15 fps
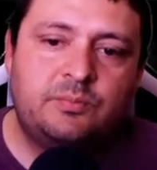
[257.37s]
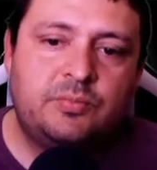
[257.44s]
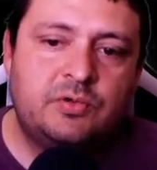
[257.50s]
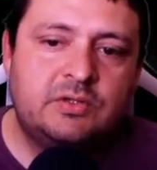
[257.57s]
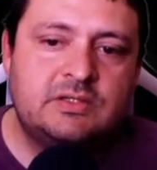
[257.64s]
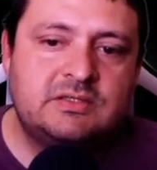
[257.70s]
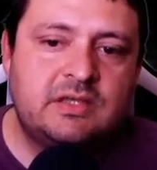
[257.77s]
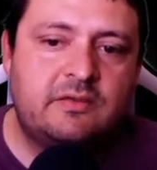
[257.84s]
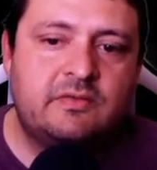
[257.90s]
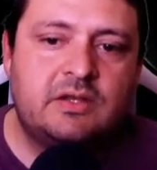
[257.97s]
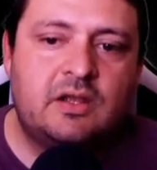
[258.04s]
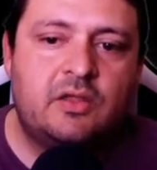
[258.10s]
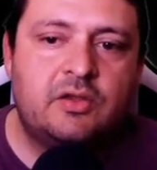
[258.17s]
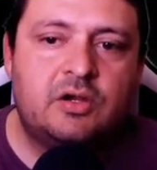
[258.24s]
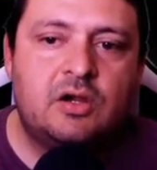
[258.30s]
Pulled a seven
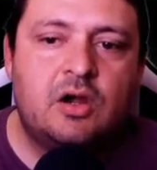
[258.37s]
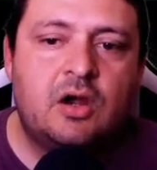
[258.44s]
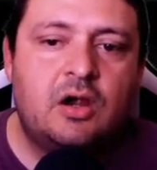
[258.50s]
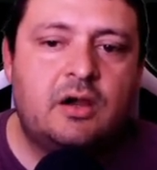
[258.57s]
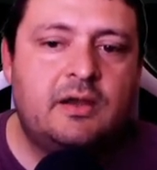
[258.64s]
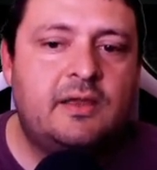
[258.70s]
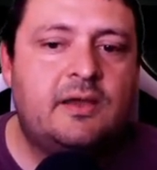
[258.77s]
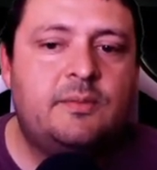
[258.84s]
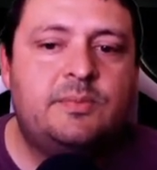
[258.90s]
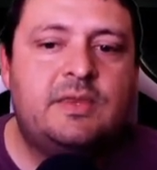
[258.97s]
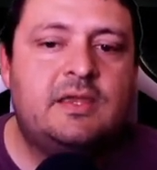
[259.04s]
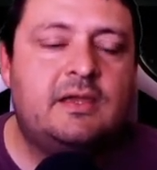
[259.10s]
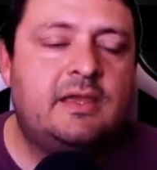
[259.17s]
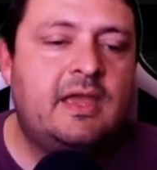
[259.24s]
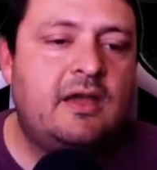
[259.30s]
dollar card, helped
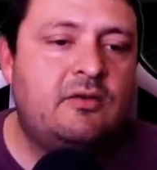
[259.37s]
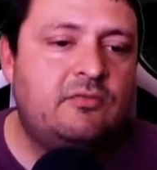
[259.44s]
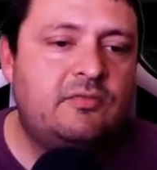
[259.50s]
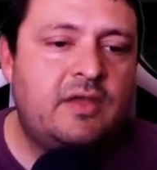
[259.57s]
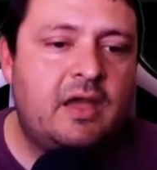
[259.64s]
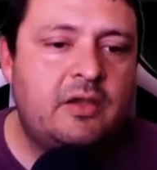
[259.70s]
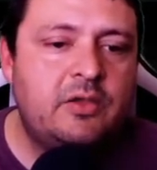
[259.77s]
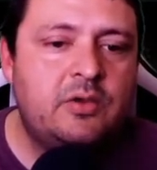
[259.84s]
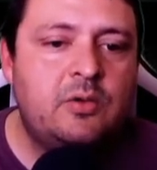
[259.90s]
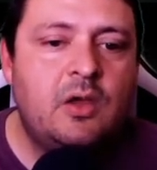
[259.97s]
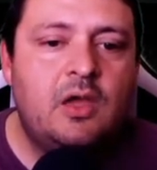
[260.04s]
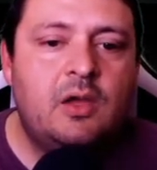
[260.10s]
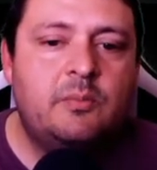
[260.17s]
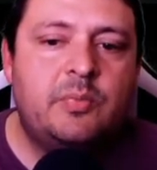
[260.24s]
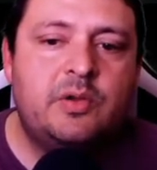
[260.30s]
the account value,
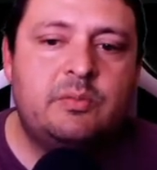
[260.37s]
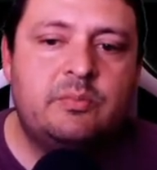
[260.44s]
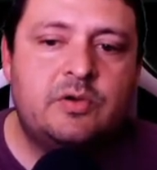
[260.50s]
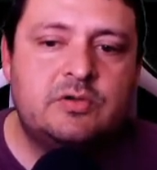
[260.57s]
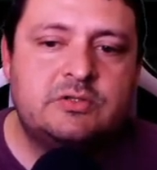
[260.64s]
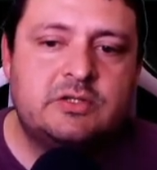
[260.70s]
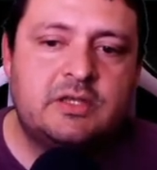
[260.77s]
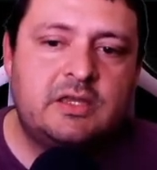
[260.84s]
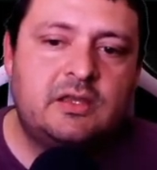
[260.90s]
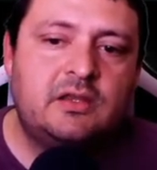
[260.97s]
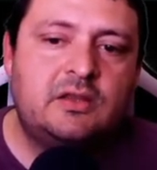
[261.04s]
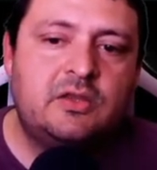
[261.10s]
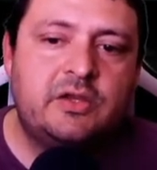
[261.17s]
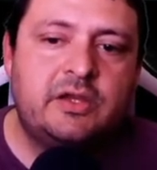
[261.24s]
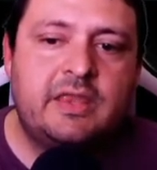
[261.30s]
but mostly
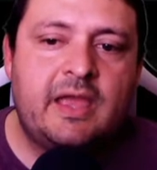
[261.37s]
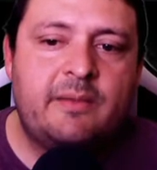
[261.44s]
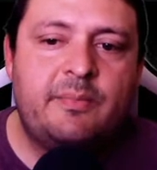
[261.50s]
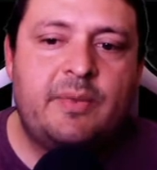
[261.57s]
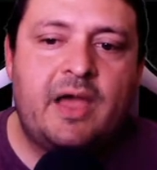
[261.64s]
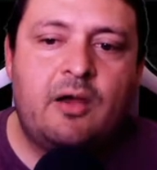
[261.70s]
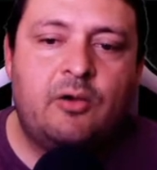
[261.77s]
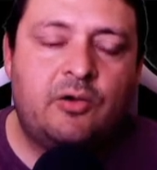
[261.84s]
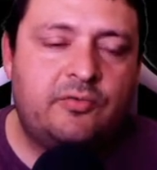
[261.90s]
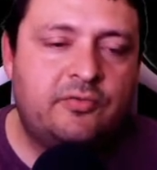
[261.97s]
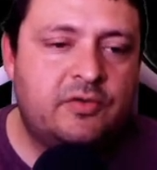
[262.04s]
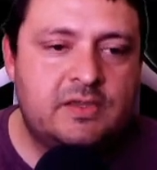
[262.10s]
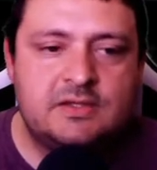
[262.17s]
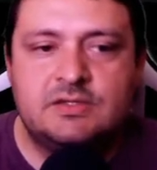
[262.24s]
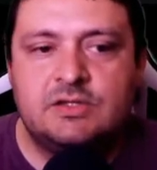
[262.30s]
look at that power
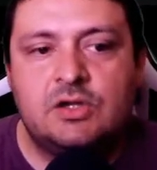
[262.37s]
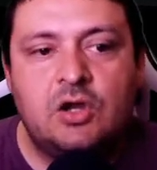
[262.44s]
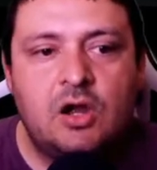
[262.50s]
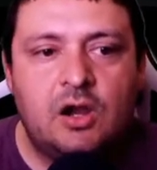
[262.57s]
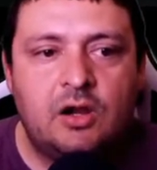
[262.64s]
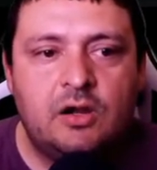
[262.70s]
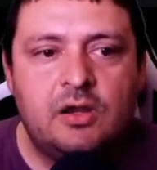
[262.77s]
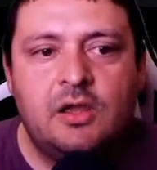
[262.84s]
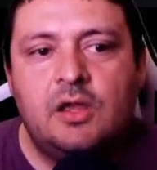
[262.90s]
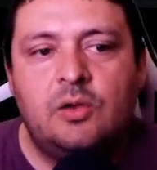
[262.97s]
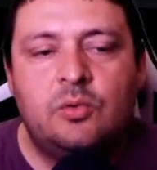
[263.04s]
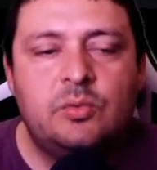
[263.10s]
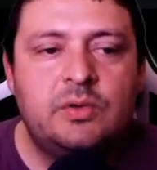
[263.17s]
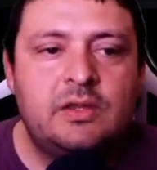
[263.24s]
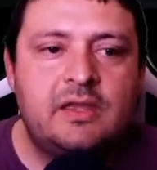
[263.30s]
for this card,
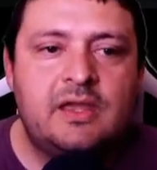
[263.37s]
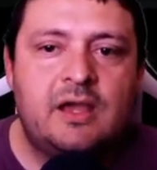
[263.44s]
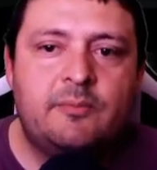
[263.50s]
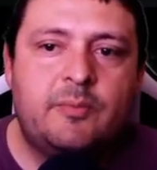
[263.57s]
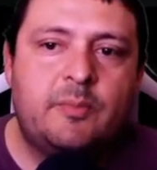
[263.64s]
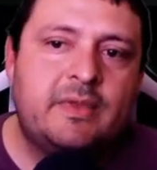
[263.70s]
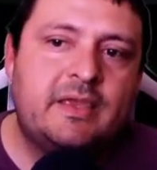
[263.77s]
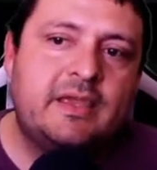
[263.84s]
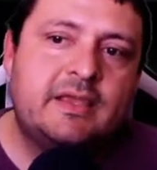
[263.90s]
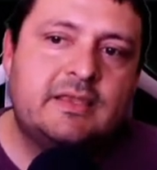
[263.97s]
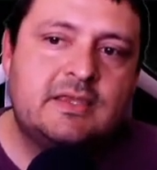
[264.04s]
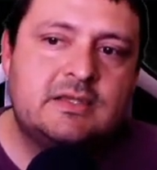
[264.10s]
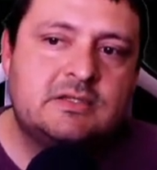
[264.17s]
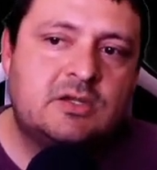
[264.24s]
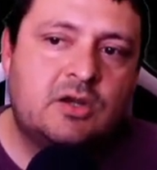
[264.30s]
really helping me get
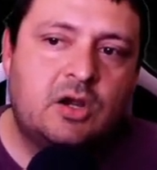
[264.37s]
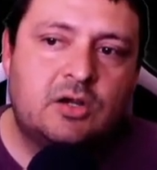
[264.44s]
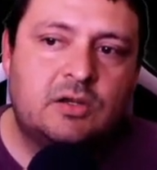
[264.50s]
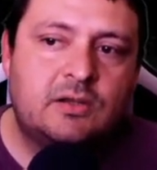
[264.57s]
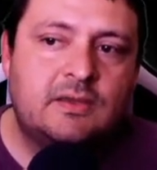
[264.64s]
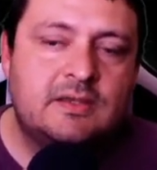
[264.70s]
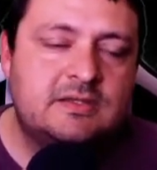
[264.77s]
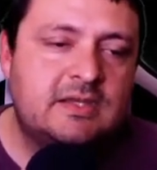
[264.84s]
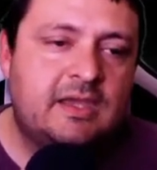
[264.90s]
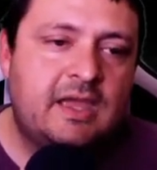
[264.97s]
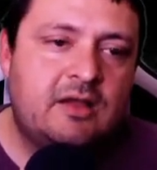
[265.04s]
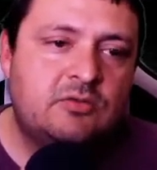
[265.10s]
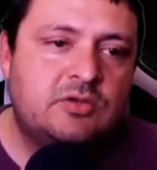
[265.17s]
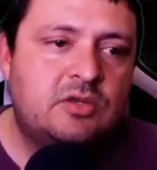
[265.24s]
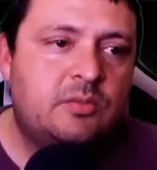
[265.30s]
this card, this
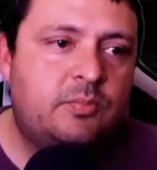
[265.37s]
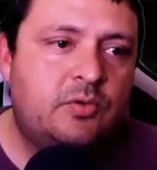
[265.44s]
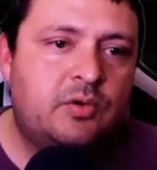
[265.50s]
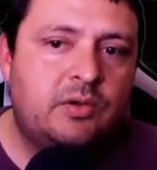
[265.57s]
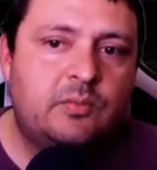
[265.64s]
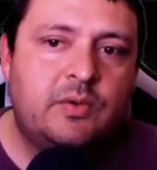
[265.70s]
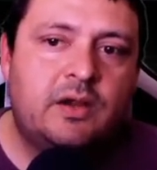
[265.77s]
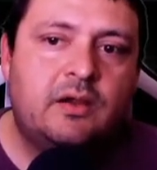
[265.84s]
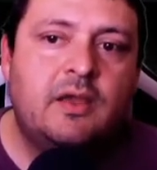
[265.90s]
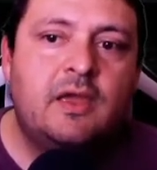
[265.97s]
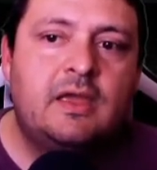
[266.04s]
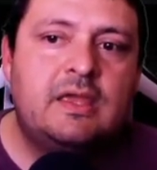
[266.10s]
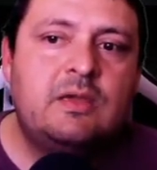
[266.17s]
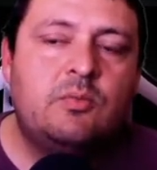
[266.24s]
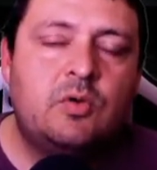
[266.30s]
account, to the point where
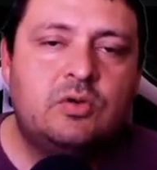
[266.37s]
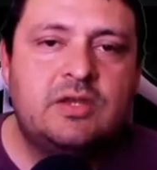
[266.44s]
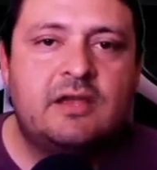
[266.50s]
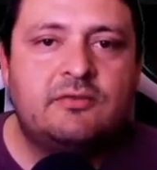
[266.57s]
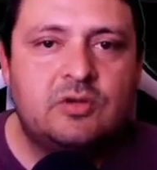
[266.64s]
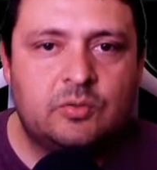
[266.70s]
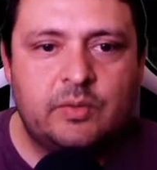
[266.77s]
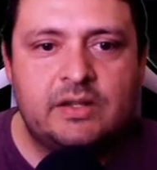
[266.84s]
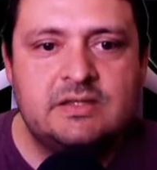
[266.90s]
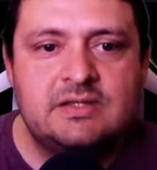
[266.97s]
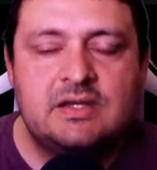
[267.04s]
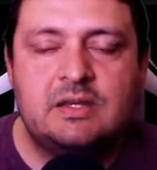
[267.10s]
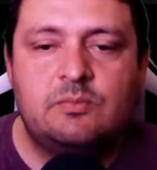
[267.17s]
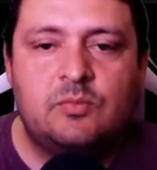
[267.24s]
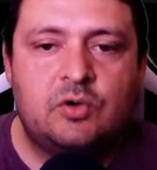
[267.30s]
he won't have to rent
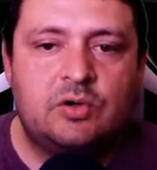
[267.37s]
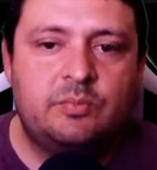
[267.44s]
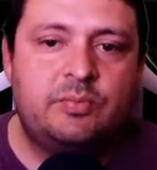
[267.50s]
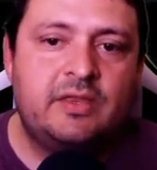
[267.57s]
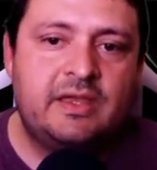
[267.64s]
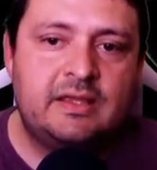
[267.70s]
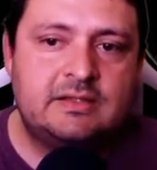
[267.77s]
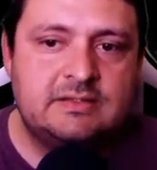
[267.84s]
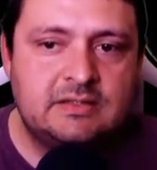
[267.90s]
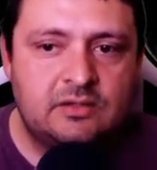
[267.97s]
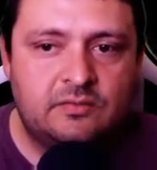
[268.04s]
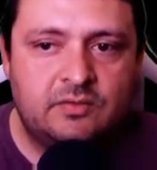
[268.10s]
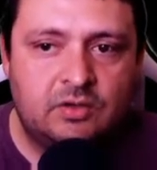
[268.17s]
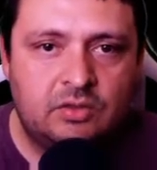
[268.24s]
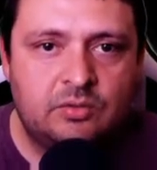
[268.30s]
anymore to play in
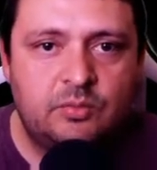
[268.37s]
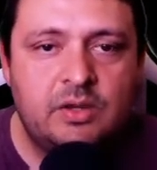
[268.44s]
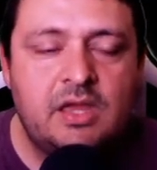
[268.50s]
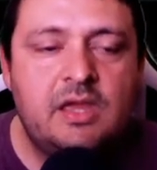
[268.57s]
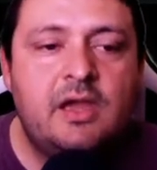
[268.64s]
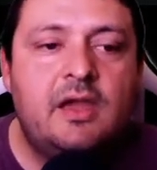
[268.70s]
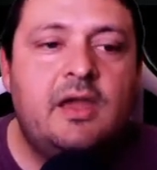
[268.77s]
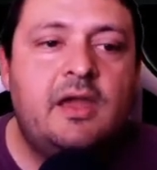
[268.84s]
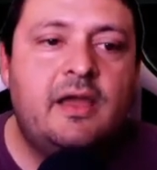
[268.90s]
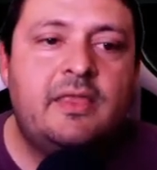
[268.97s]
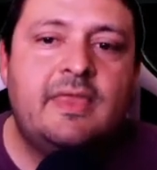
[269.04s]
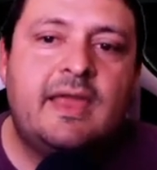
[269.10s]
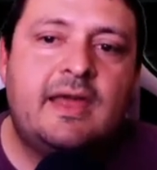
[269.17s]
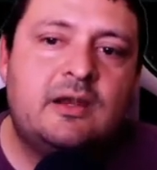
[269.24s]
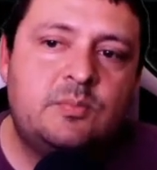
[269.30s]
Silver three,
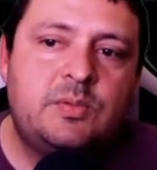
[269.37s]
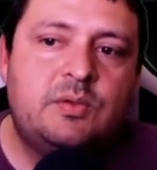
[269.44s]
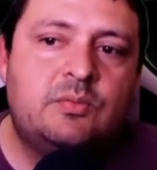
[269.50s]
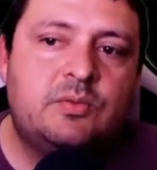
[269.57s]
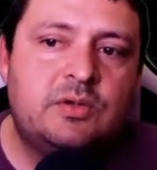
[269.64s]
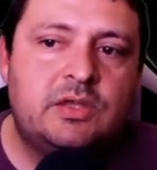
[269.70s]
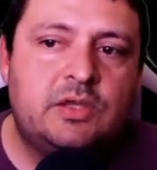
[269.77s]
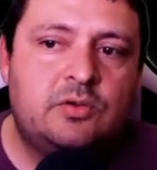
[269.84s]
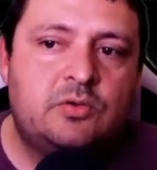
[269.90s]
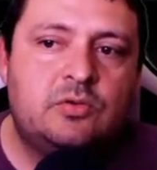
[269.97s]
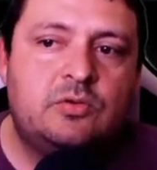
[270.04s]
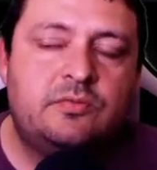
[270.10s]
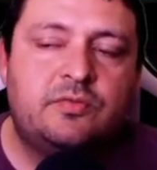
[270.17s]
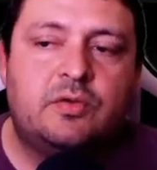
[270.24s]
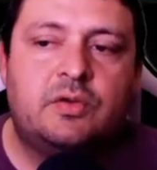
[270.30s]
and that'll be really
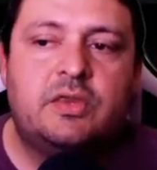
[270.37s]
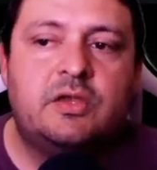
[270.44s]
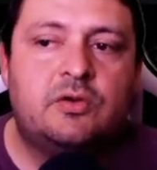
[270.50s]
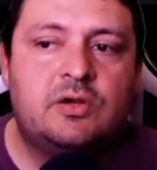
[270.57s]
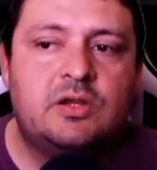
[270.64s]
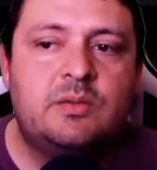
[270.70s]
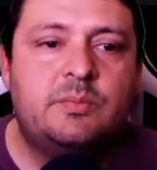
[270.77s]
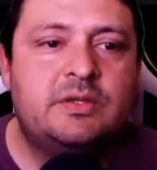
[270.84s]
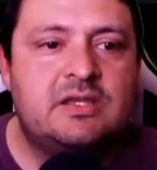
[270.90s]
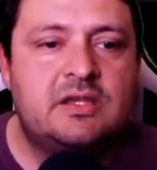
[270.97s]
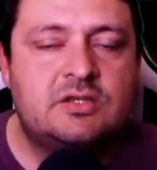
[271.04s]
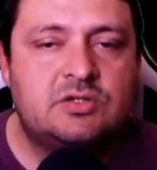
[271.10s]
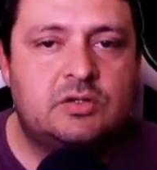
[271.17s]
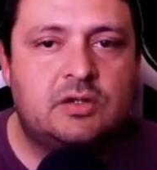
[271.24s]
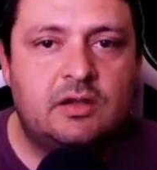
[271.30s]
cool for the earning
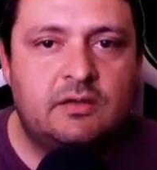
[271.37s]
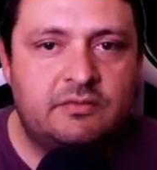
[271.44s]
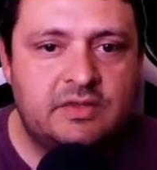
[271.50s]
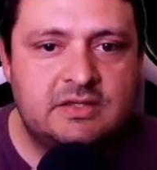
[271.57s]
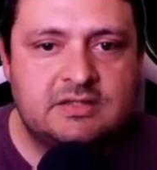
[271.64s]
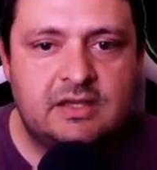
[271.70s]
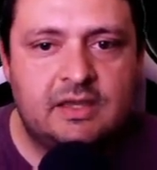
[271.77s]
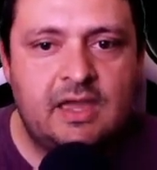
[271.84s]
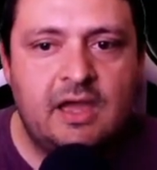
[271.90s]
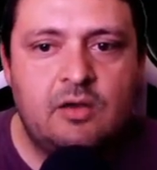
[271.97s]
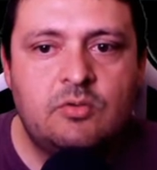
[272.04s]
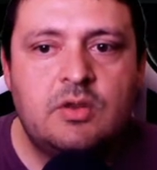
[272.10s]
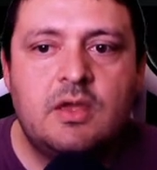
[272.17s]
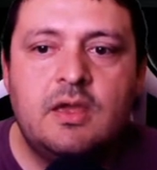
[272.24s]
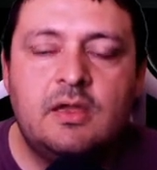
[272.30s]
potential of this account,